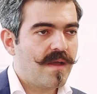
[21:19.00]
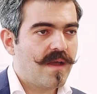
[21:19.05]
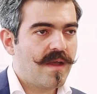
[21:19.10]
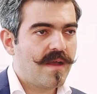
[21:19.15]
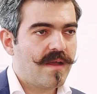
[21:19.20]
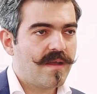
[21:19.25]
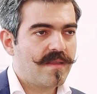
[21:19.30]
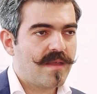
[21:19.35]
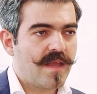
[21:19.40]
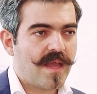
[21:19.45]

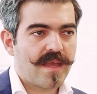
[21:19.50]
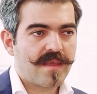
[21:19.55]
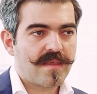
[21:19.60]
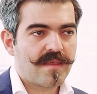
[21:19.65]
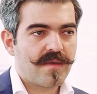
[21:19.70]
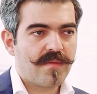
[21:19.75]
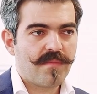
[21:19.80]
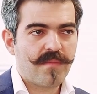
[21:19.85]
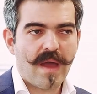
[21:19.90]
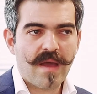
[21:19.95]
and they asked
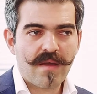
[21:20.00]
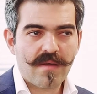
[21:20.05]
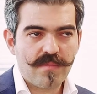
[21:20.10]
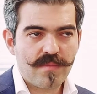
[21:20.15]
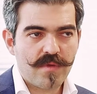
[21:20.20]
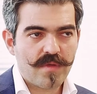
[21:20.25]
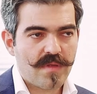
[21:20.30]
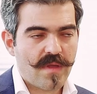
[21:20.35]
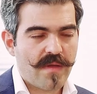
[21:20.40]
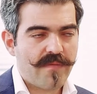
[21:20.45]
him, how
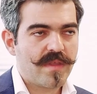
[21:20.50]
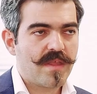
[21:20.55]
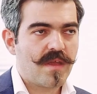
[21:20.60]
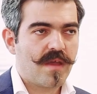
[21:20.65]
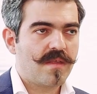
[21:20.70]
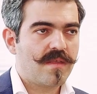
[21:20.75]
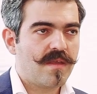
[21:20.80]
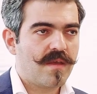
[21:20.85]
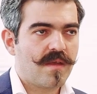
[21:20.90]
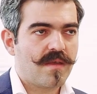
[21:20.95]
come you don't have any
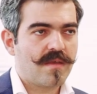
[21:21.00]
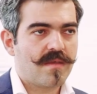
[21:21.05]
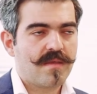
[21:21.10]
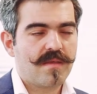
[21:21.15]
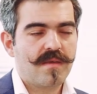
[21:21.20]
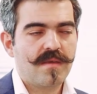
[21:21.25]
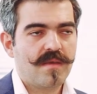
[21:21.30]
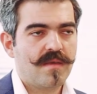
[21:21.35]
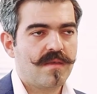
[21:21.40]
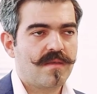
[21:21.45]
ideas?
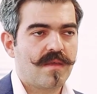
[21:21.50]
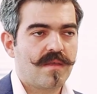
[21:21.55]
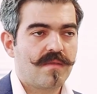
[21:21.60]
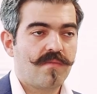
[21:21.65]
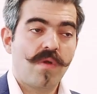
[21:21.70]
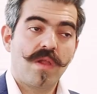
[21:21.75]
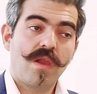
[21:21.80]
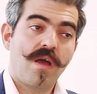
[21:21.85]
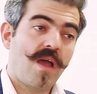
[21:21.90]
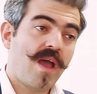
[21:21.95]
He said,
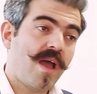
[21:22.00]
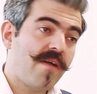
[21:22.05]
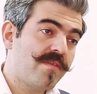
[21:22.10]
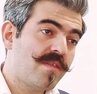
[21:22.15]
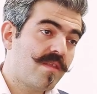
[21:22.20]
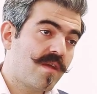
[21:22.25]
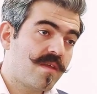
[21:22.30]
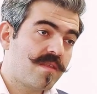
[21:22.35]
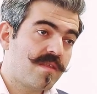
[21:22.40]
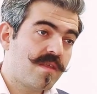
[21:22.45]
well, I have
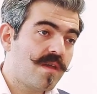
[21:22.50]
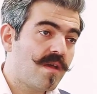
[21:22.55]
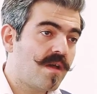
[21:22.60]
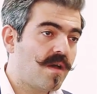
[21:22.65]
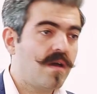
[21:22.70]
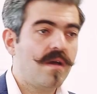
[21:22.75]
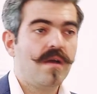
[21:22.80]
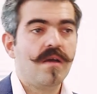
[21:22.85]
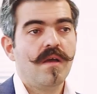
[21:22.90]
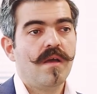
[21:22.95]
an
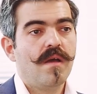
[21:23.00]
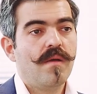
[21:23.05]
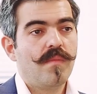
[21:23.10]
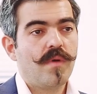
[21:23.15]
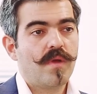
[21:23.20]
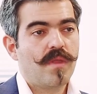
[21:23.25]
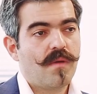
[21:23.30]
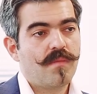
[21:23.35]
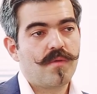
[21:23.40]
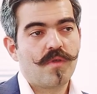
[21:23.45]
idea,
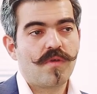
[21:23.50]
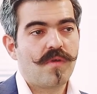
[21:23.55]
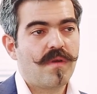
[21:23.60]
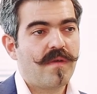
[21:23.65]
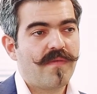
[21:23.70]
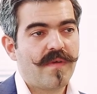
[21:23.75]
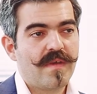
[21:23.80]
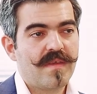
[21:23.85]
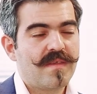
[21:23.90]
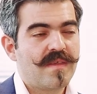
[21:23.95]
but I'm sure
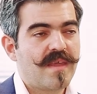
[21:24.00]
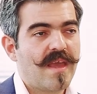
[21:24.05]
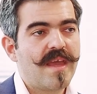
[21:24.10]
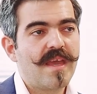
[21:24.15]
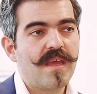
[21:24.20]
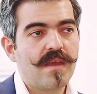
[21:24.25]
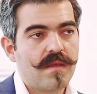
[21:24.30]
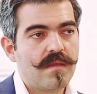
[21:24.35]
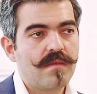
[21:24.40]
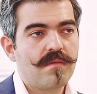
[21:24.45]
if I
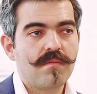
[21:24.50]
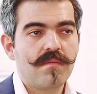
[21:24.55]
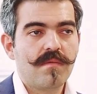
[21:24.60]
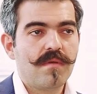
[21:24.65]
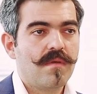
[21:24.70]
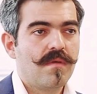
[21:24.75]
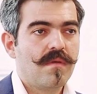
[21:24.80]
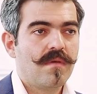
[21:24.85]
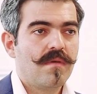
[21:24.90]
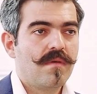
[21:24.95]
say it,
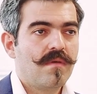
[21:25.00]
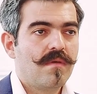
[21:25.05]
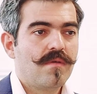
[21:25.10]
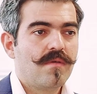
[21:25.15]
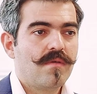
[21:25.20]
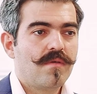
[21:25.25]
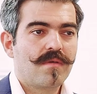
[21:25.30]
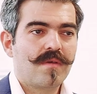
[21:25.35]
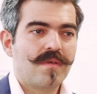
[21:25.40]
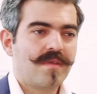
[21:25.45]

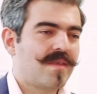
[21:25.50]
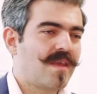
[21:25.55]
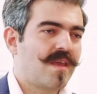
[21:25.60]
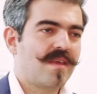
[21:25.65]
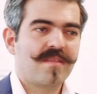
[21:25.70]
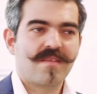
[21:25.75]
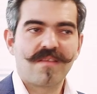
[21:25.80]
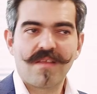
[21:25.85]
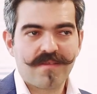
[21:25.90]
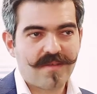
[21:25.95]
you're going to say
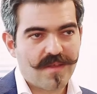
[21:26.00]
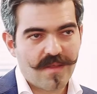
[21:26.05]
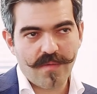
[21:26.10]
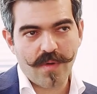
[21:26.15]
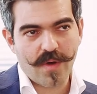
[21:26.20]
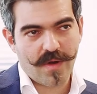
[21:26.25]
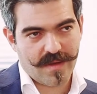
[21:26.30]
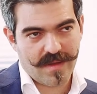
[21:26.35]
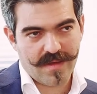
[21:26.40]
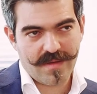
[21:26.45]
it's not going to
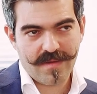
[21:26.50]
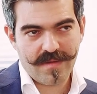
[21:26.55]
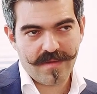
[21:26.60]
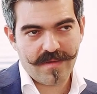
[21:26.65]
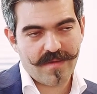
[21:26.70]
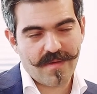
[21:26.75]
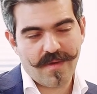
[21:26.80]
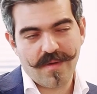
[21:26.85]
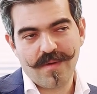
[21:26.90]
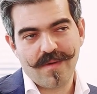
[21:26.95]
work.
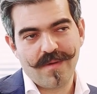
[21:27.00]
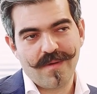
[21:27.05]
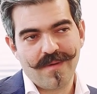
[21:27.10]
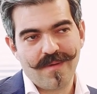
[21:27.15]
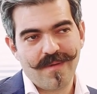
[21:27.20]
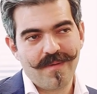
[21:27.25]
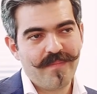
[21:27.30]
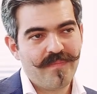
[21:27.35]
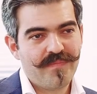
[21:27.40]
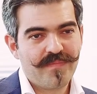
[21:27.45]

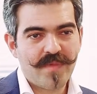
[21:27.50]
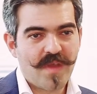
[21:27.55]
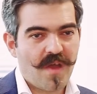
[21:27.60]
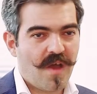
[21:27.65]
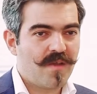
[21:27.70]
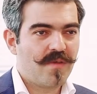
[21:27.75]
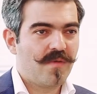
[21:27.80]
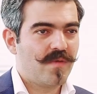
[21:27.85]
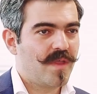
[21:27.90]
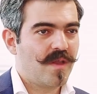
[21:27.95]
So
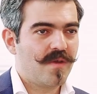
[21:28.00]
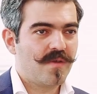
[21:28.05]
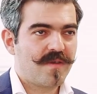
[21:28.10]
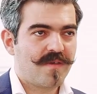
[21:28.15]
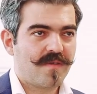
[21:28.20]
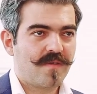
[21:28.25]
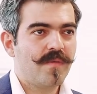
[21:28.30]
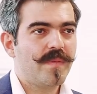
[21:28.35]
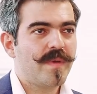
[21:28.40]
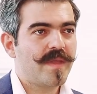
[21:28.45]
I don't want to look
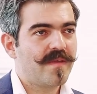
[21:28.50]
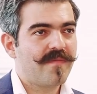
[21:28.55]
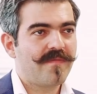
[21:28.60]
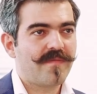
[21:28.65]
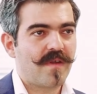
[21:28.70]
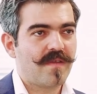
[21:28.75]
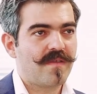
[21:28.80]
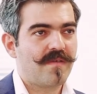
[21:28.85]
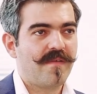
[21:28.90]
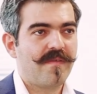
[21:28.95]
stupid in
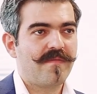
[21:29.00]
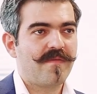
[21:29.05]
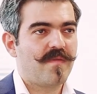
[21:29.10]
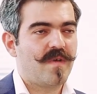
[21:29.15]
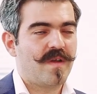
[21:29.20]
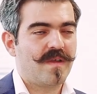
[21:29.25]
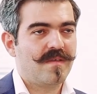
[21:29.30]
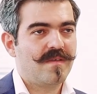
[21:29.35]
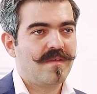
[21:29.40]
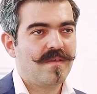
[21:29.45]
front of
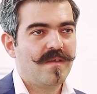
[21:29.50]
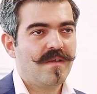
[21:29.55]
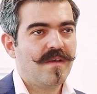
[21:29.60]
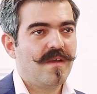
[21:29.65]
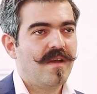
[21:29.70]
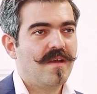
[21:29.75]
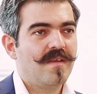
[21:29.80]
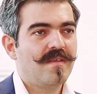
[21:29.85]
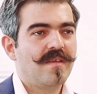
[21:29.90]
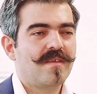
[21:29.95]
everyone.
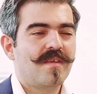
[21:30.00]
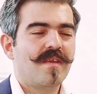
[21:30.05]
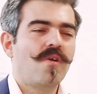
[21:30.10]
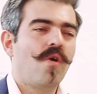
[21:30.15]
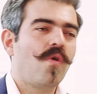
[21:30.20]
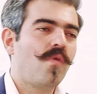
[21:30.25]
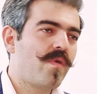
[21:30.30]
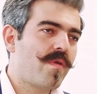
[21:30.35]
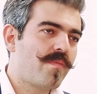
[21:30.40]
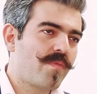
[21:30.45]
And they said,
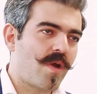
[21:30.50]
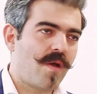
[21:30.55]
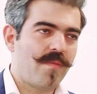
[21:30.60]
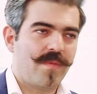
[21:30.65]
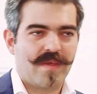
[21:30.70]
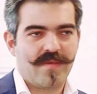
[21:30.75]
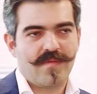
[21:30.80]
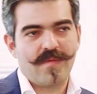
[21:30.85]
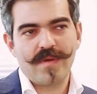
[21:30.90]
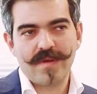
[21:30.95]
oh, we
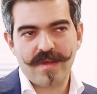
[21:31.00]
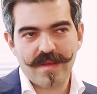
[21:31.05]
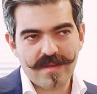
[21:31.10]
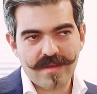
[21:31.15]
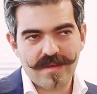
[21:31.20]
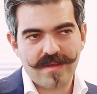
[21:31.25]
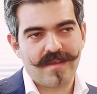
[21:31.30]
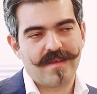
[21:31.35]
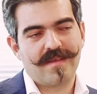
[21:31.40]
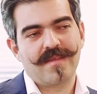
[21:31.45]
promise, we're not
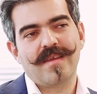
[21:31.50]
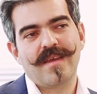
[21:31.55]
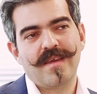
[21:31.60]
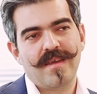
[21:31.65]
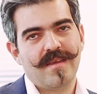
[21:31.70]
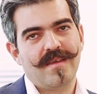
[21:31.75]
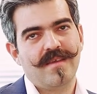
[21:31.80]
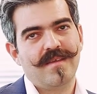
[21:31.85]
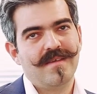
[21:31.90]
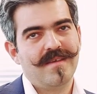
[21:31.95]
going to
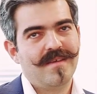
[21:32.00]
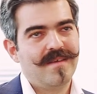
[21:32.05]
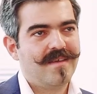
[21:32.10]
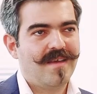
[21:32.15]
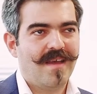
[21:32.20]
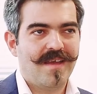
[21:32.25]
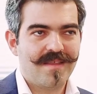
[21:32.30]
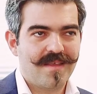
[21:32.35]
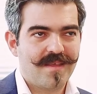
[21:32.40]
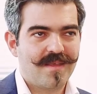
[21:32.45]
say
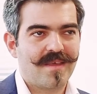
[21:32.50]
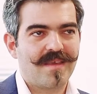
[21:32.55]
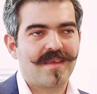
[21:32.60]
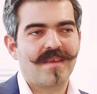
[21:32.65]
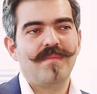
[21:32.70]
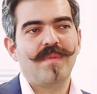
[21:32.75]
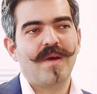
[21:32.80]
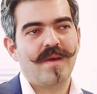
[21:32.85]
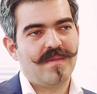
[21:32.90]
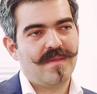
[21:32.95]
anything
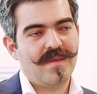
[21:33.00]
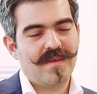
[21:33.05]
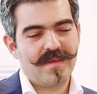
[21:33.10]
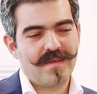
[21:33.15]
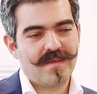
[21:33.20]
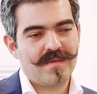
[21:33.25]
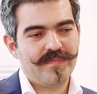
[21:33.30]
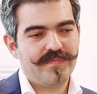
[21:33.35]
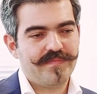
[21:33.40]
about this.